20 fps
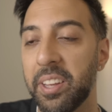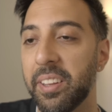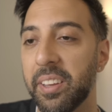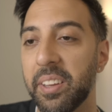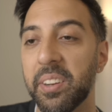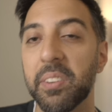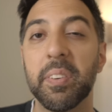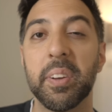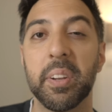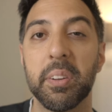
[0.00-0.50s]

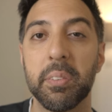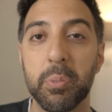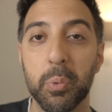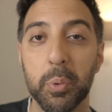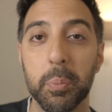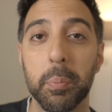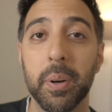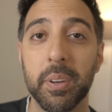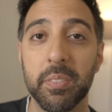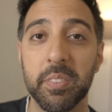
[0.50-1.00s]
innovative
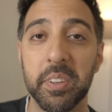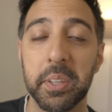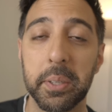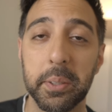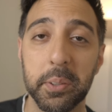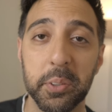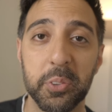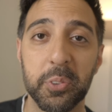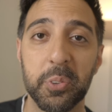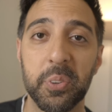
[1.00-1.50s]
with my
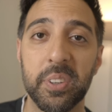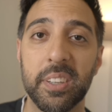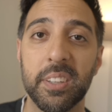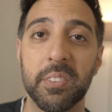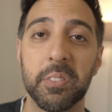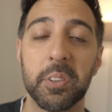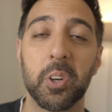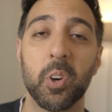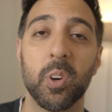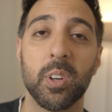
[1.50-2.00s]
videos
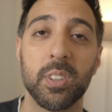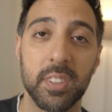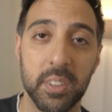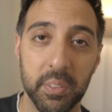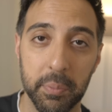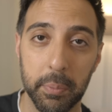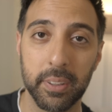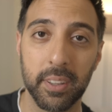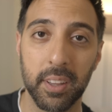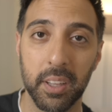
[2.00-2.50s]
in regards to
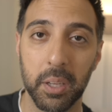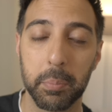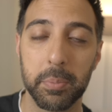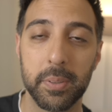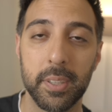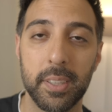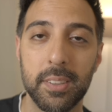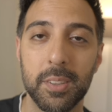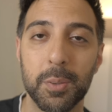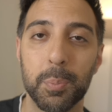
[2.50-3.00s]
the monthly
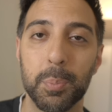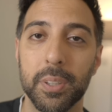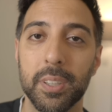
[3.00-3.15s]
updates.